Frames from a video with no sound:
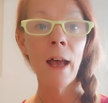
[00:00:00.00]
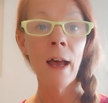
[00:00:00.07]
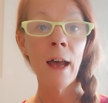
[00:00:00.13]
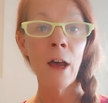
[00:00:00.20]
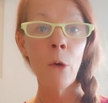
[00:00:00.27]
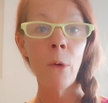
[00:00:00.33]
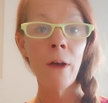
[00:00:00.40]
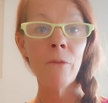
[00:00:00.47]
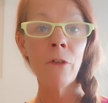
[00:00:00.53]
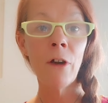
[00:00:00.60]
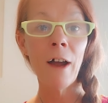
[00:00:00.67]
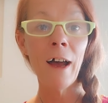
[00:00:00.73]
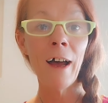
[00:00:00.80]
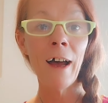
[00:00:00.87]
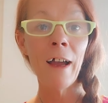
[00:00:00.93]
However,
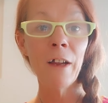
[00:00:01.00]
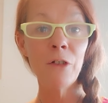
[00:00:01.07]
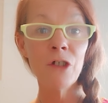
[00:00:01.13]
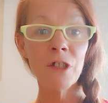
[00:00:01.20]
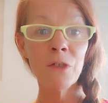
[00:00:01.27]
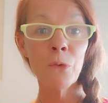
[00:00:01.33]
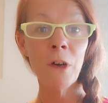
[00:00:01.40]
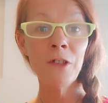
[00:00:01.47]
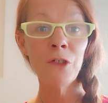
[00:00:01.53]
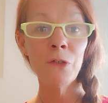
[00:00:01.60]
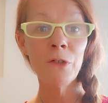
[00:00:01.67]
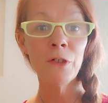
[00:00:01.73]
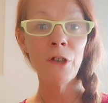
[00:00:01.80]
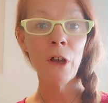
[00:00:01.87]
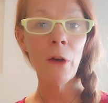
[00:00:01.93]
I just want you
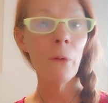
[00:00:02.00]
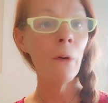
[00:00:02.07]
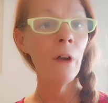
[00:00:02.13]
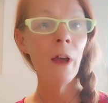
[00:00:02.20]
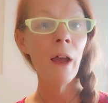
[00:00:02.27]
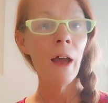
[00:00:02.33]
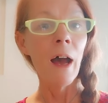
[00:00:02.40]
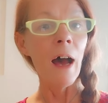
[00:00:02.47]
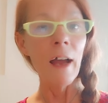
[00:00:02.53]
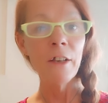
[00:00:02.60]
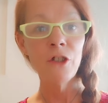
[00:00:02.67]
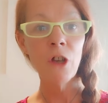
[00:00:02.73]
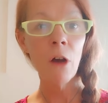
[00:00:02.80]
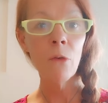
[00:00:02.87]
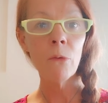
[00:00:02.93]
to know, I
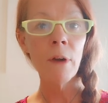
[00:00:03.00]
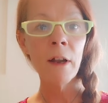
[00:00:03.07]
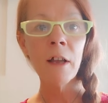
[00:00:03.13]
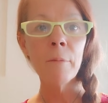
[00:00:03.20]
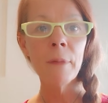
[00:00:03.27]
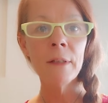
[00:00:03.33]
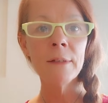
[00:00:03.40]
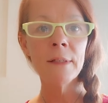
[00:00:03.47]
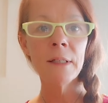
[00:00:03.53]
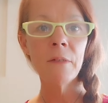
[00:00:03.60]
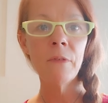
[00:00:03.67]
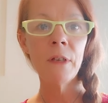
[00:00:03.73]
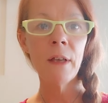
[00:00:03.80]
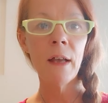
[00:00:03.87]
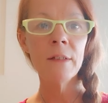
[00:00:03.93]
don't recommend
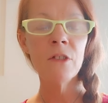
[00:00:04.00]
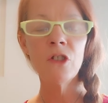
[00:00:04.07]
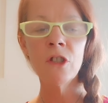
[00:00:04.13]
CVS.